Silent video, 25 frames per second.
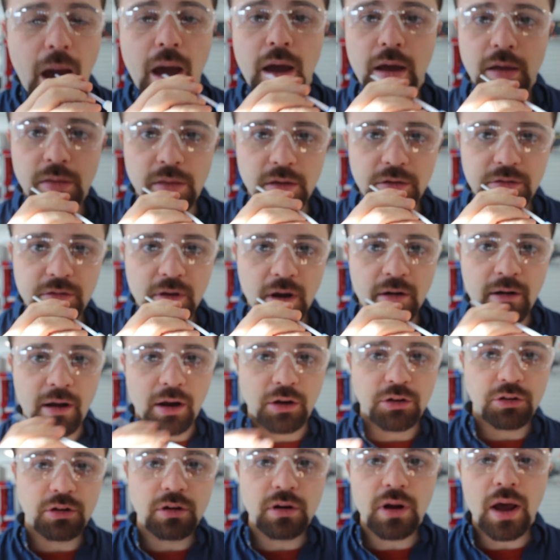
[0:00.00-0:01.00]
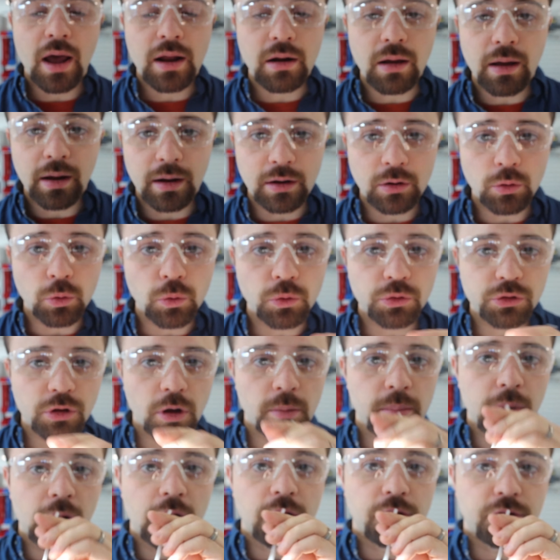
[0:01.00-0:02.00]
in this direction, and I can
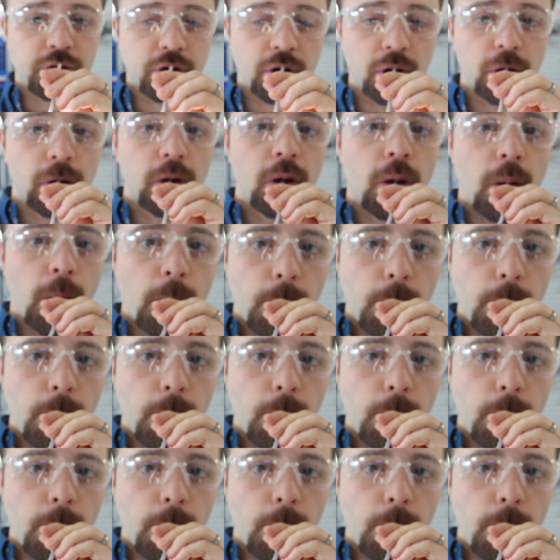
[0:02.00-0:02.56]
also blow through